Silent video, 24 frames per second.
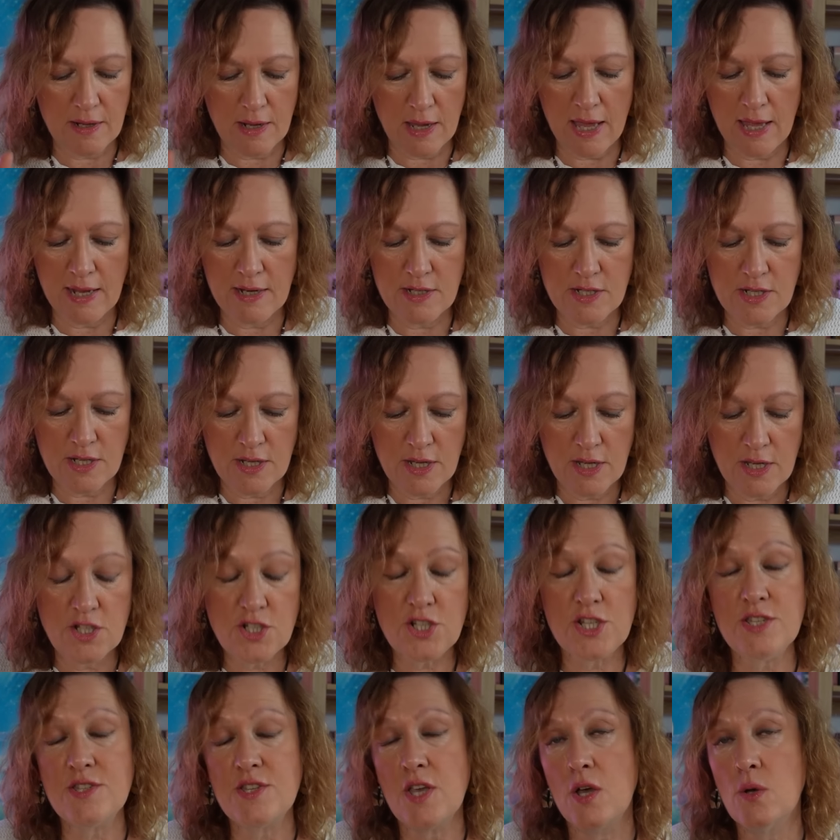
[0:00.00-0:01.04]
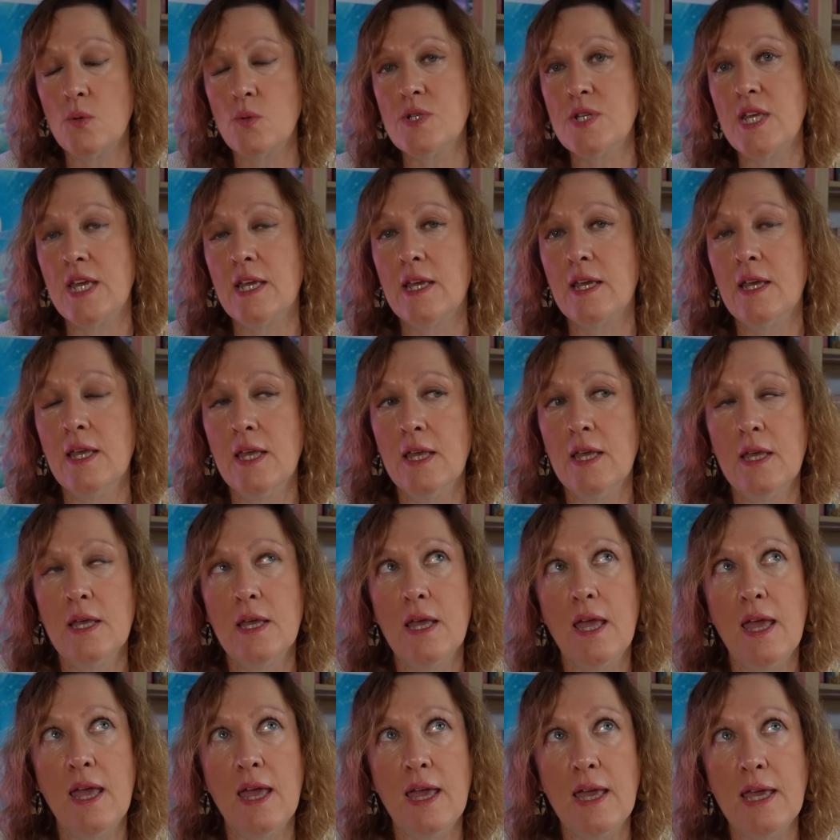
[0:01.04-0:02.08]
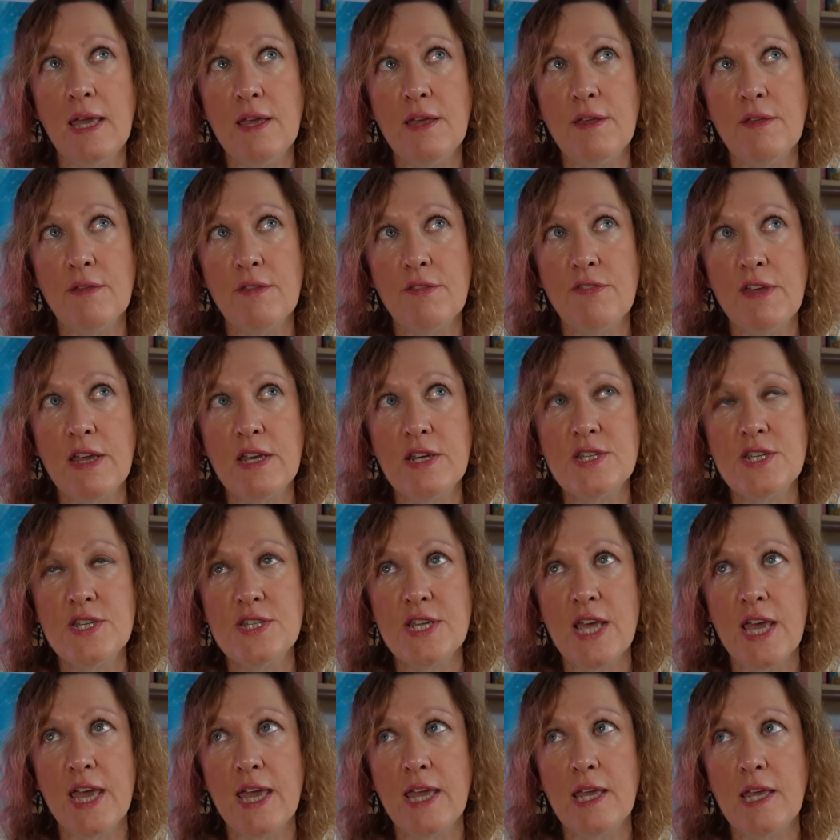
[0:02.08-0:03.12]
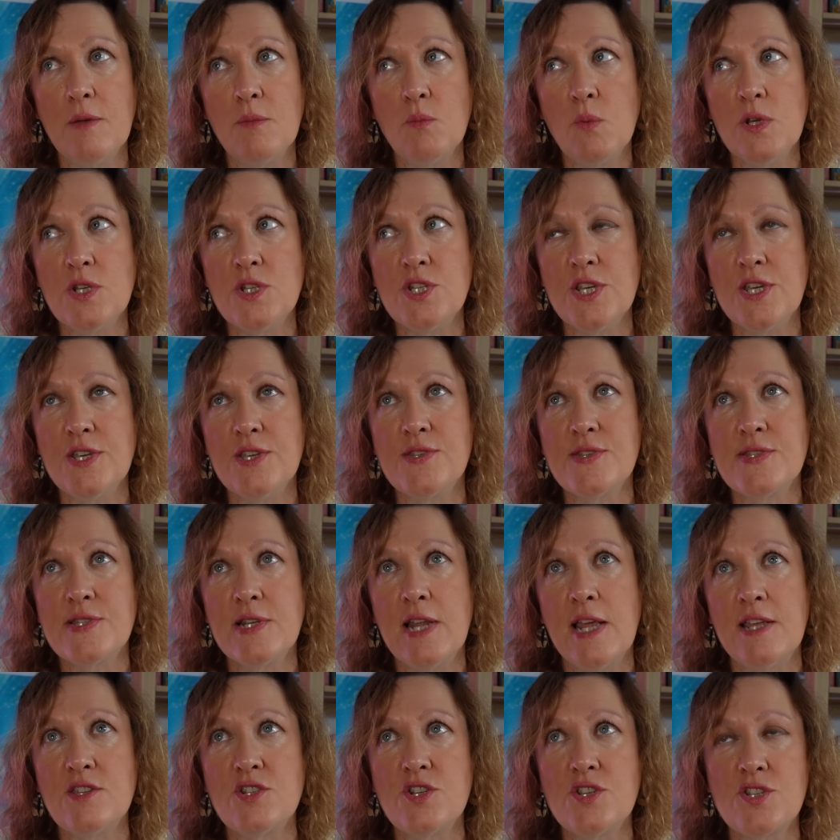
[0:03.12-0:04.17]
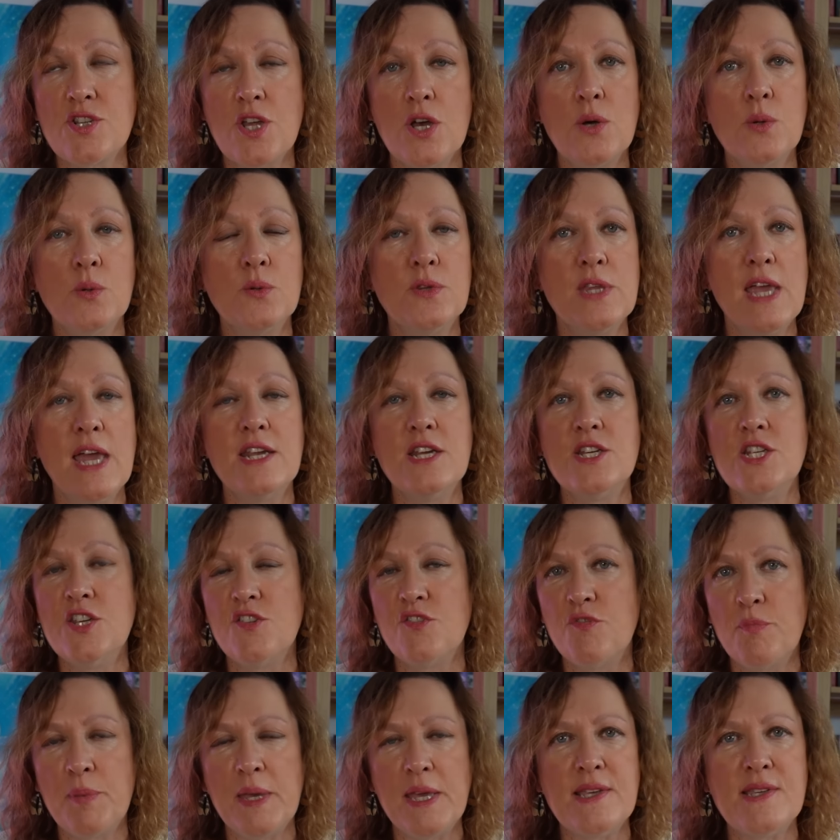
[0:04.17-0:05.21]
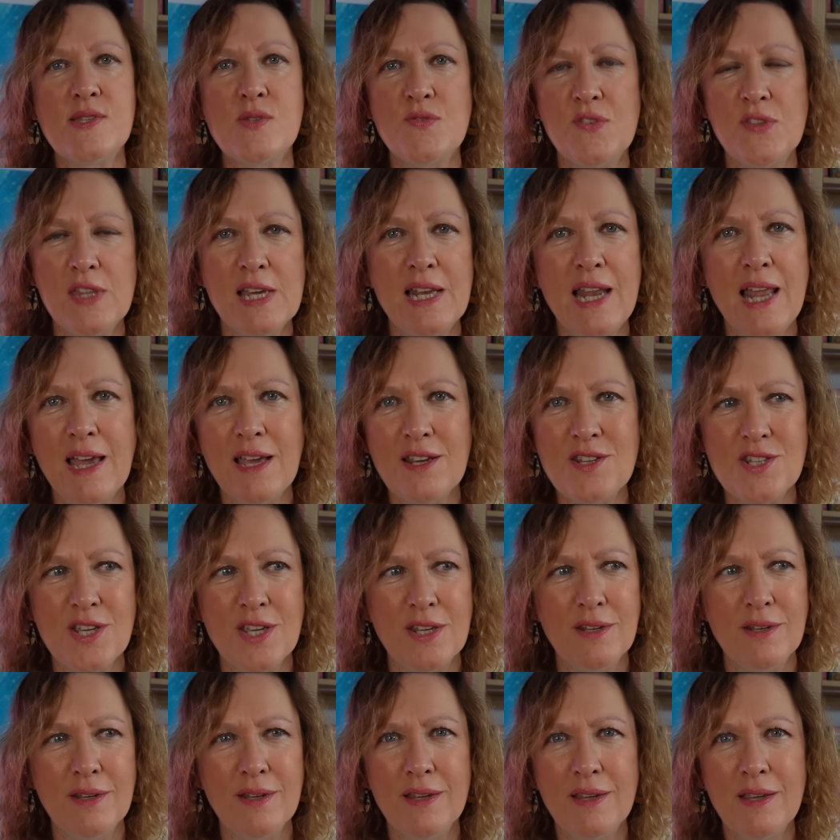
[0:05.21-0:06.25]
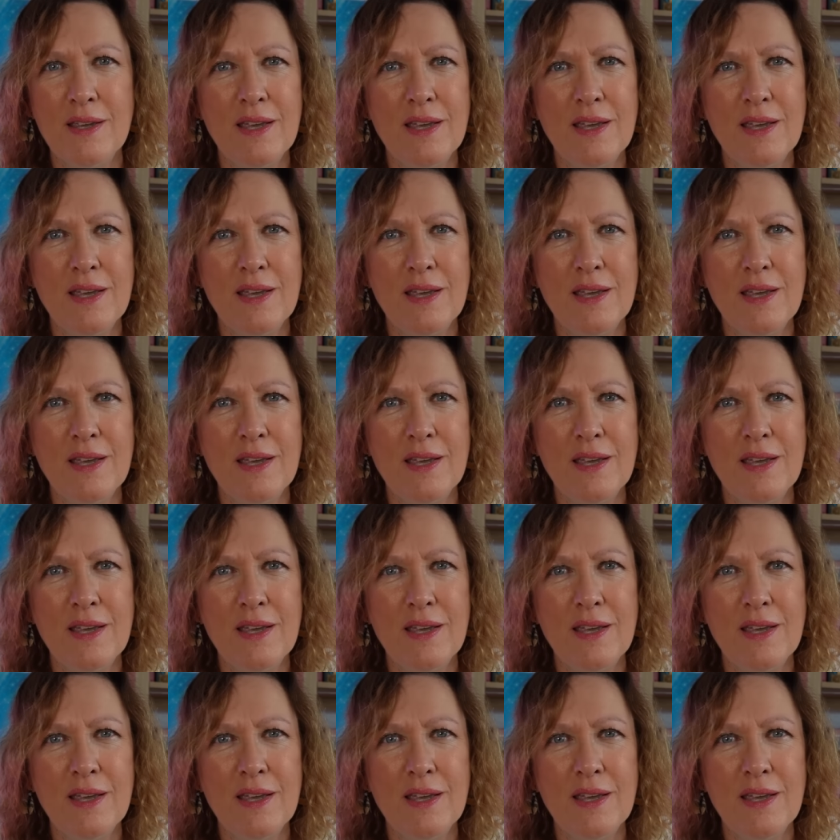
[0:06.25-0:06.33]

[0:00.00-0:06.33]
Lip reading: And she's holding a thing today, which is, let's just hold the energy of peace for the election.